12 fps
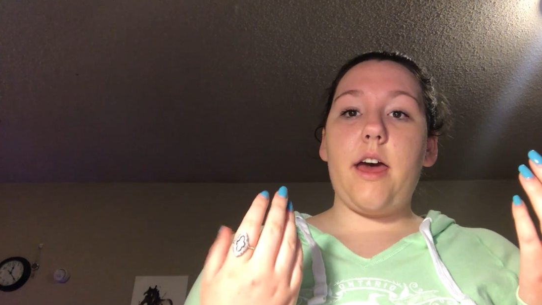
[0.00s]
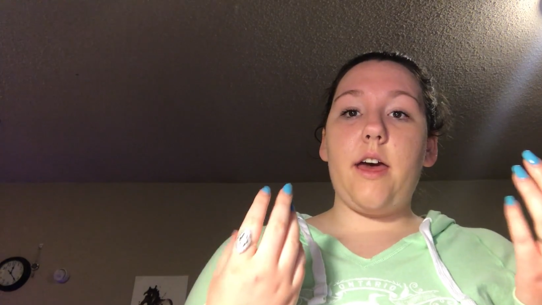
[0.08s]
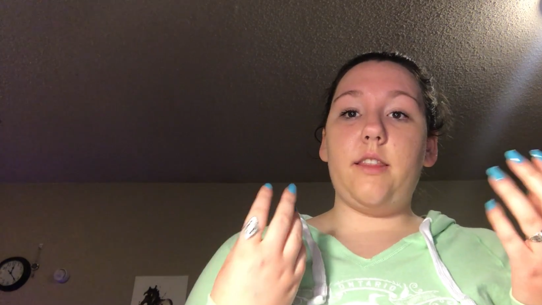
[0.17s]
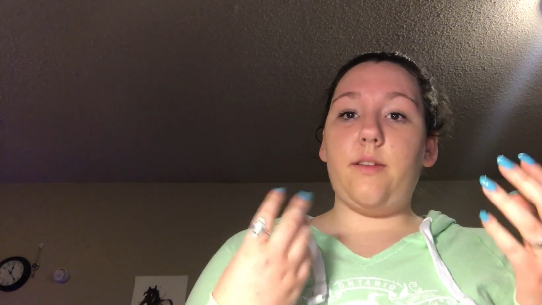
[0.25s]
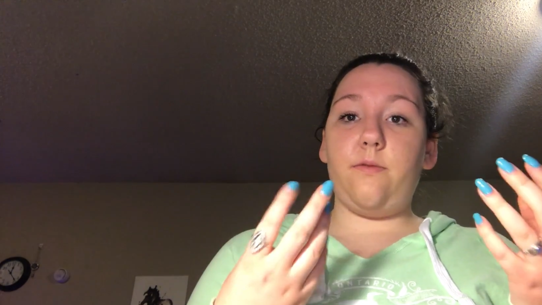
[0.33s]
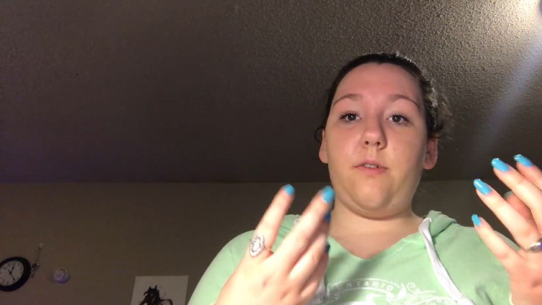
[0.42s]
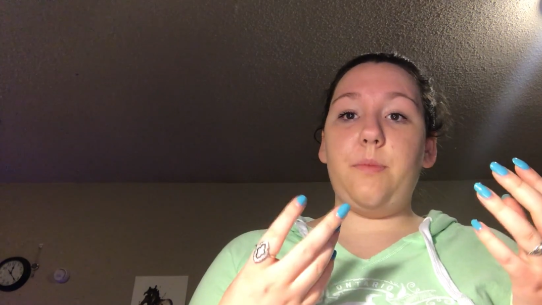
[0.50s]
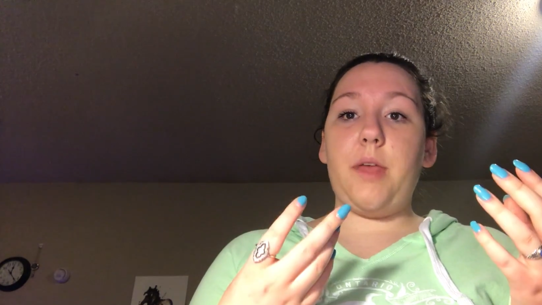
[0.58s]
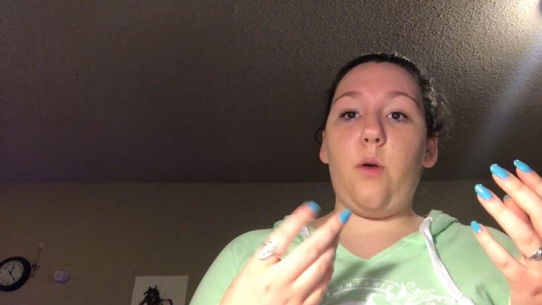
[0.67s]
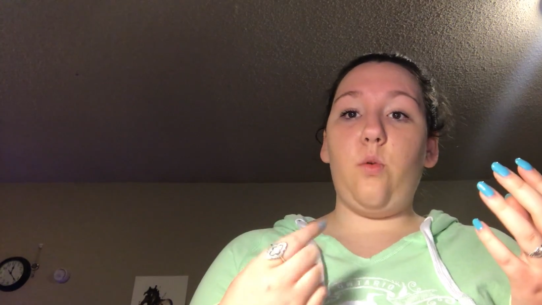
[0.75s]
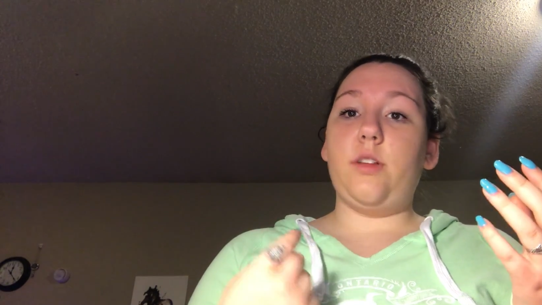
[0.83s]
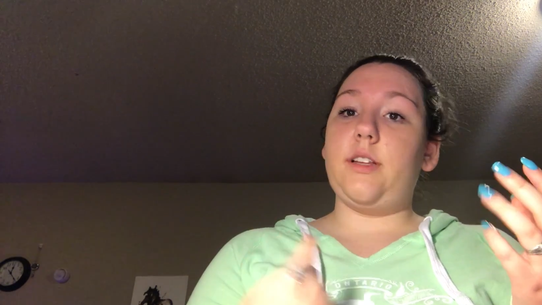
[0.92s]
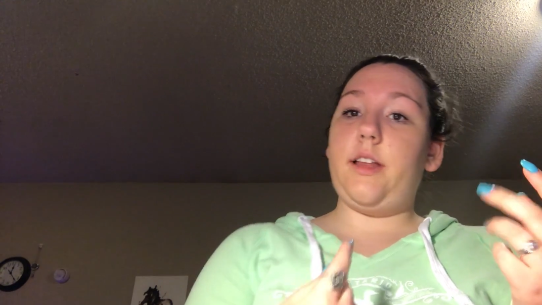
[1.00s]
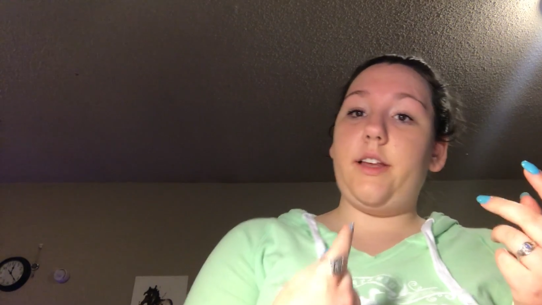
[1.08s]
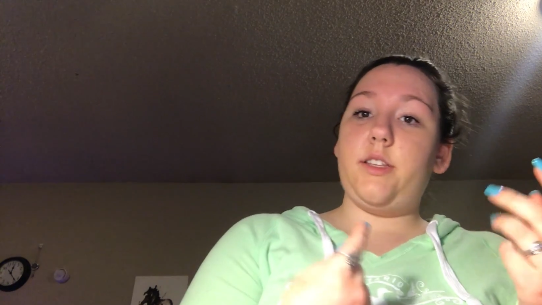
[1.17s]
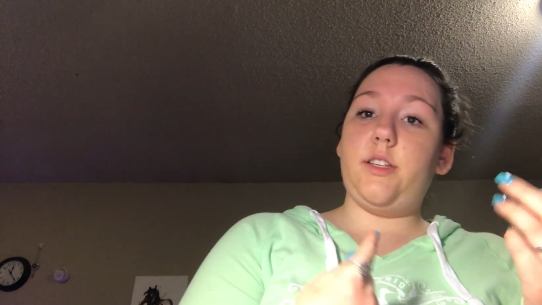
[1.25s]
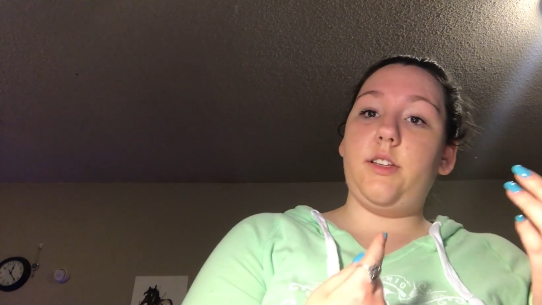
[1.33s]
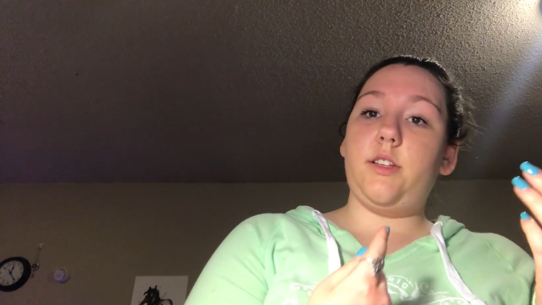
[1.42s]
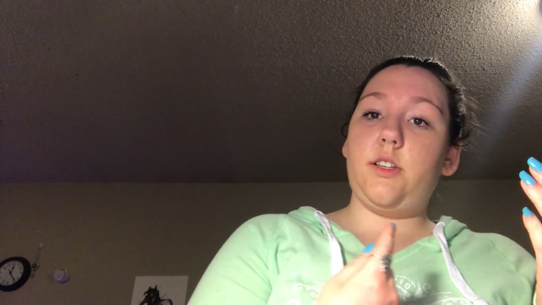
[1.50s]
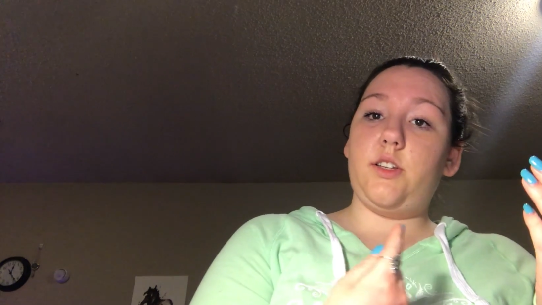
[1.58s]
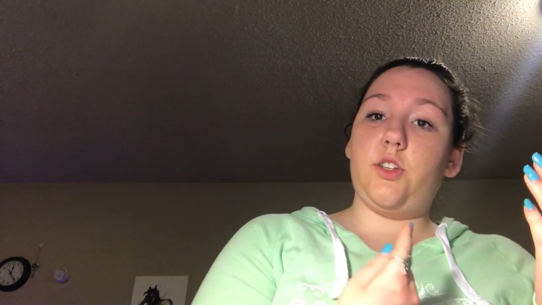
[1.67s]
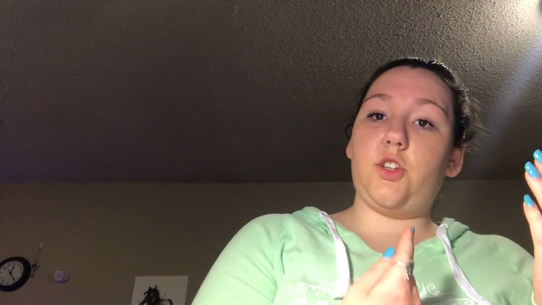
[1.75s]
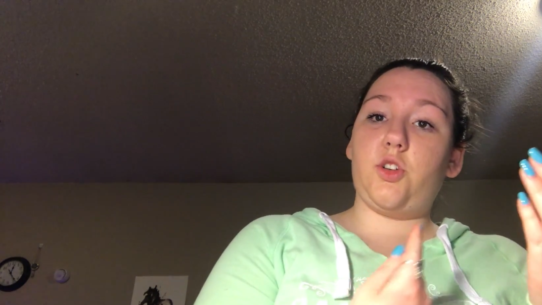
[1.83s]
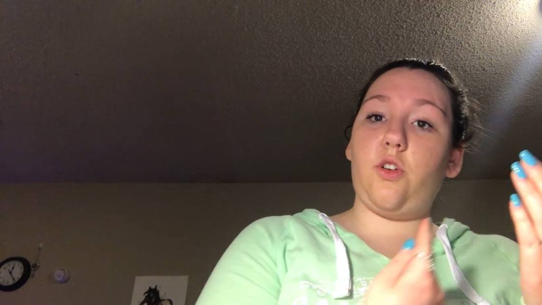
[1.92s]
And then from that world, I like to
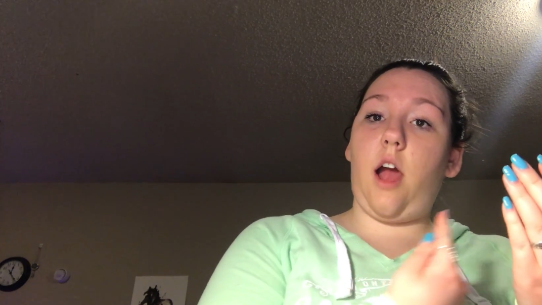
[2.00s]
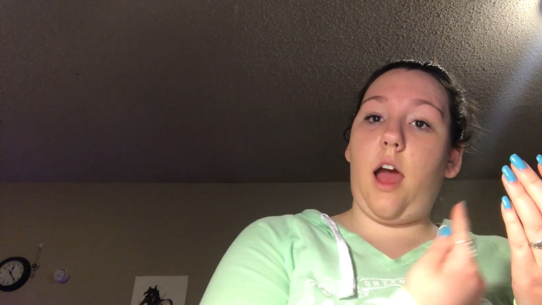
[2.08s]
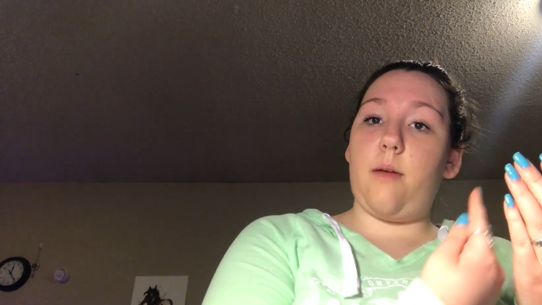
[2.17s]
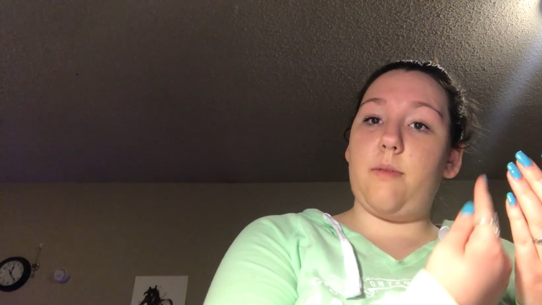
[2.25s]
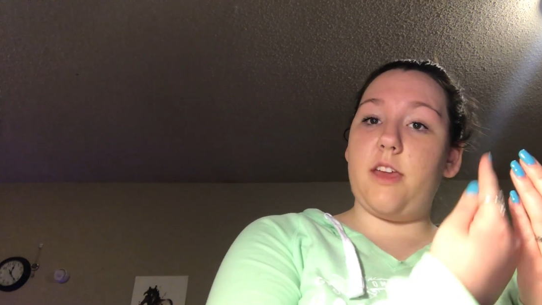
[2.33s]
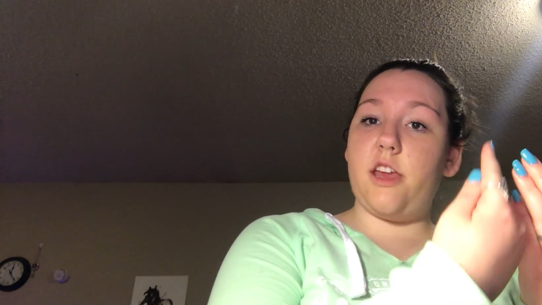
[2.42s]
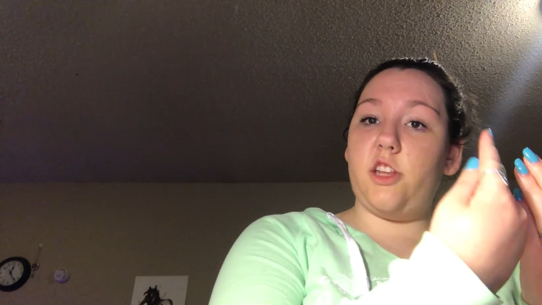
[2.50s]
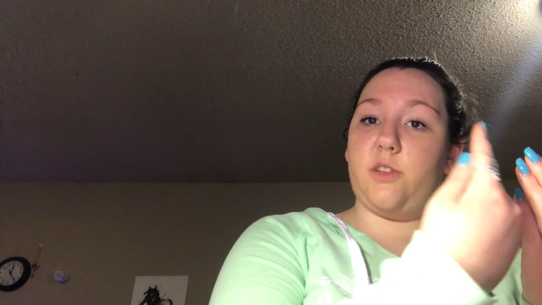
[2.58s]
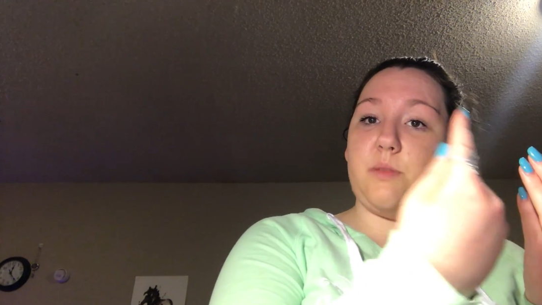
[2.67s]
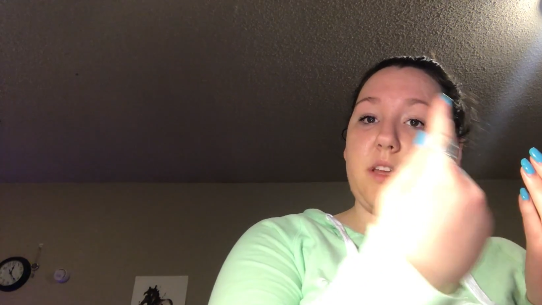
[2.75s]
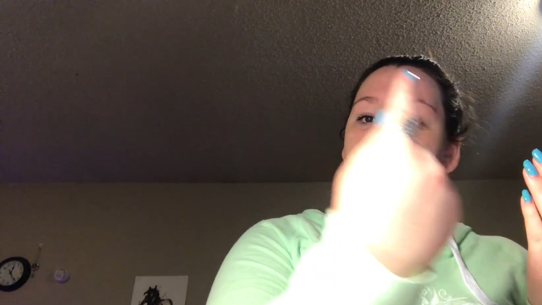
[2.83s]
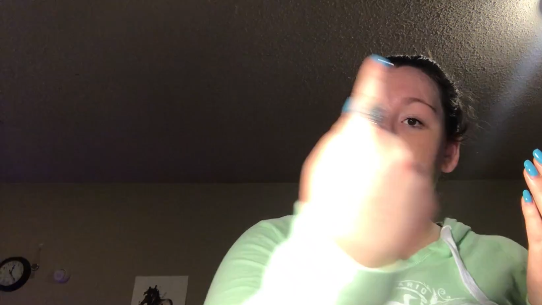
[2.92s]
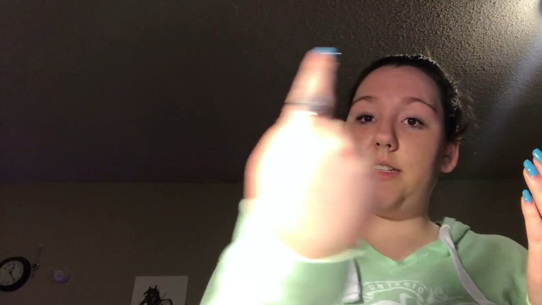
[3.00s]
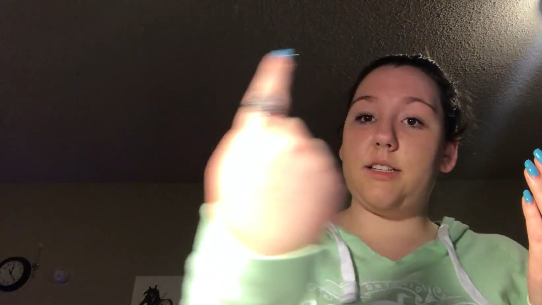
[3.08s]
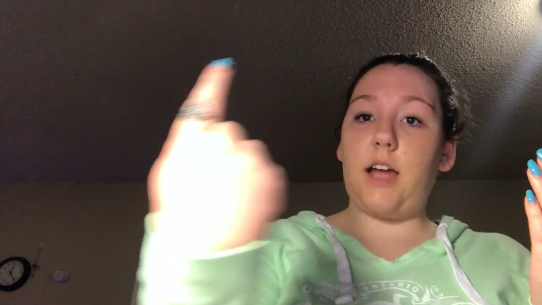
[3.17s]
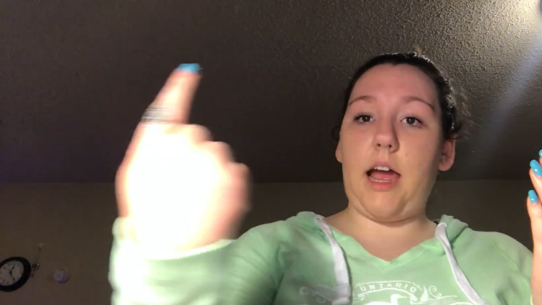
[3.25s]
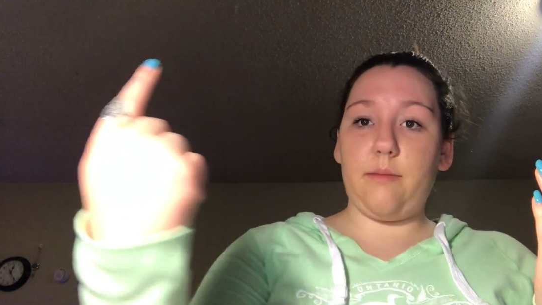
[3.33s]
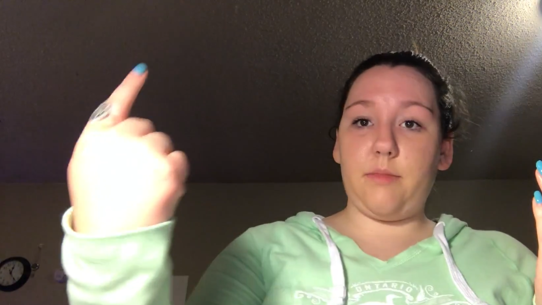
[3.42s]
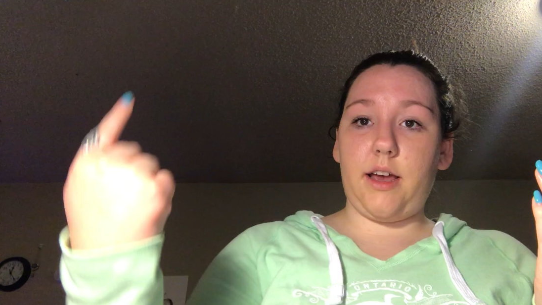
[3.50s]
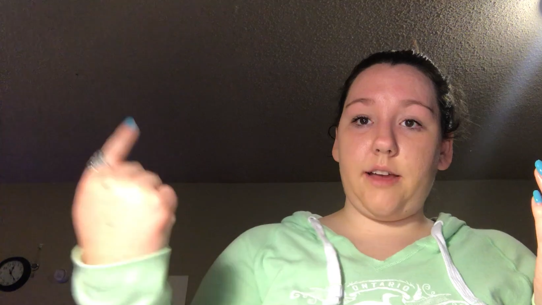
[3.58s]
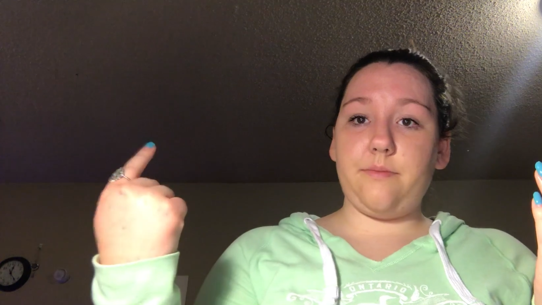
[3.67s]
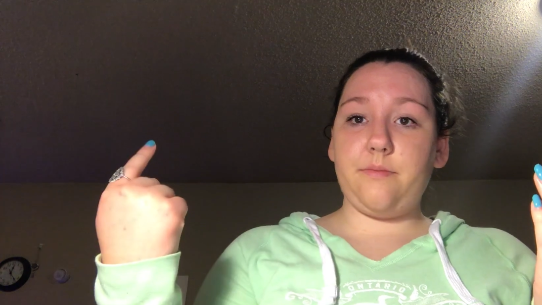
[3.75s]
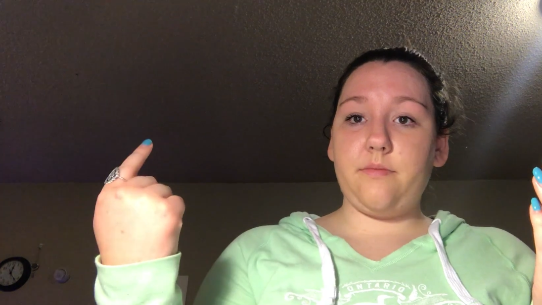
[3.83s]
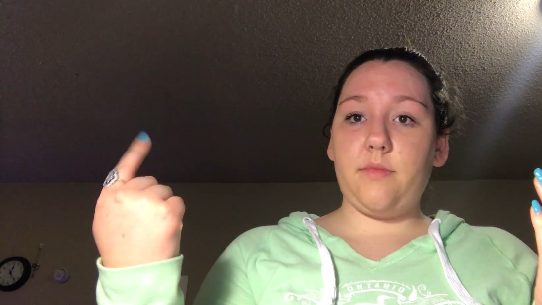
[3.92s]
describe each piece in the
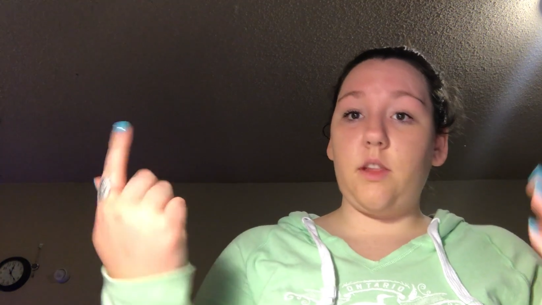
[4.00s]
timeline.